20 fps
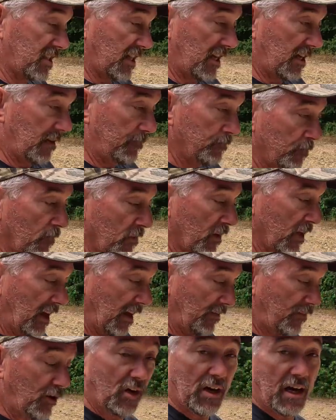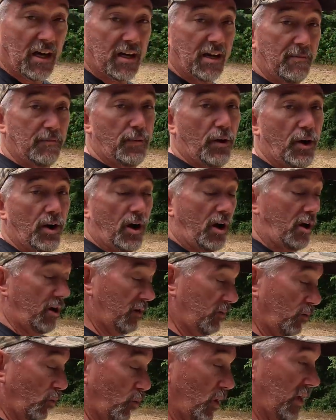said, if you got input
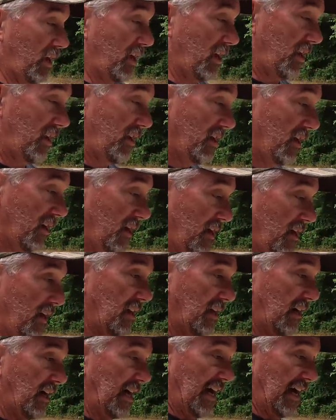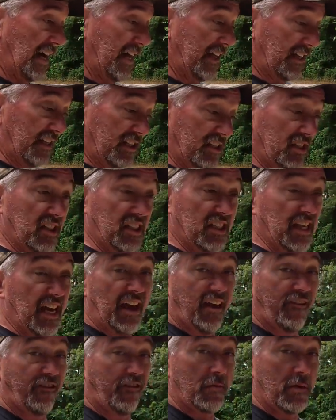on when it's
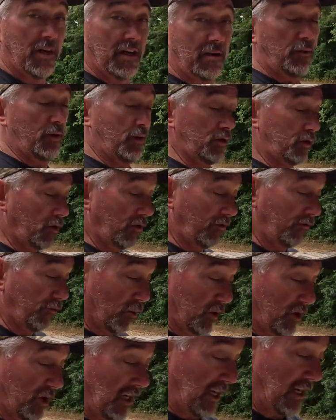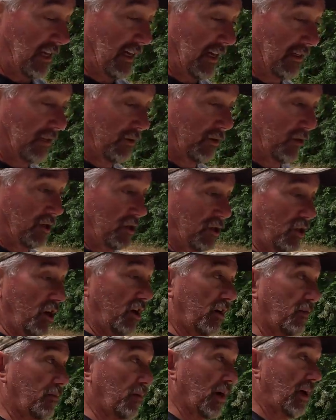safe for me to put 2,4-D down on this
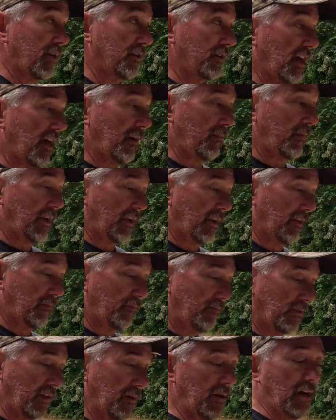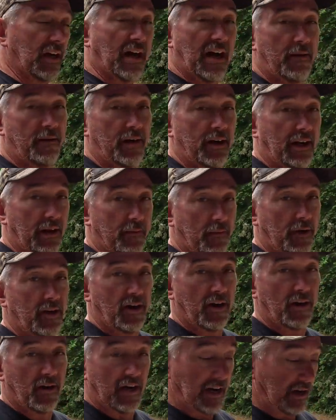young brown top millet, give me a comment, let me
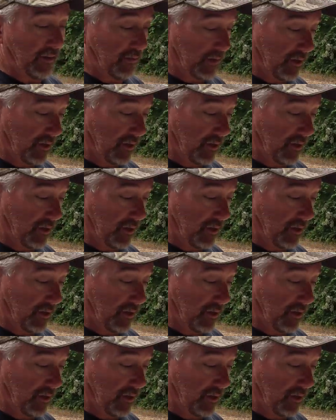know. I